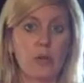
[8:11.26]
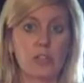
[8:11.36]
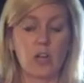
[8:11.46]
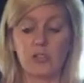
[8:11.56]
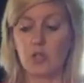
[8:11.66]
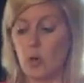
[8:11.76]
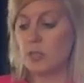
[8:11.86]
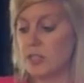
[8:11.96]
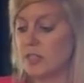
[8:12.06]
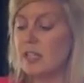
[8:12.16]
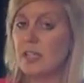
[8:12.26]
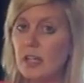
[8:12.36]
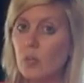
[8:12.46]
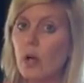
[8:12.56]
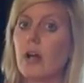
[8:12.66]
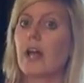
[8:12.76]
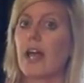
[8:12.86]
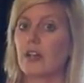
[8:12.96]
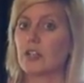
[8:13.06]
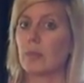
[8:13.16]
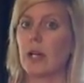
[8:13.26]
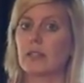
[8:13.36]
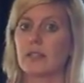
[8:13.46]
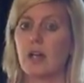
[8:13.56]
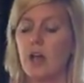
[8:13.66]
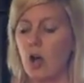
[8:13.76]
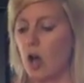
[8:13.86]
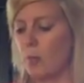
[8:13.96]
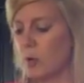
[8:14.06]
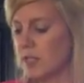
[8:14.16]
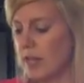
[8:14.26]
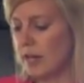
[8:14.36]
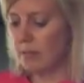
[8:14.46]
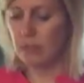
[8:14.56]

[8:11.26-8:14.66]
it's called Toasted Quinoa Energy Bites. I'll post that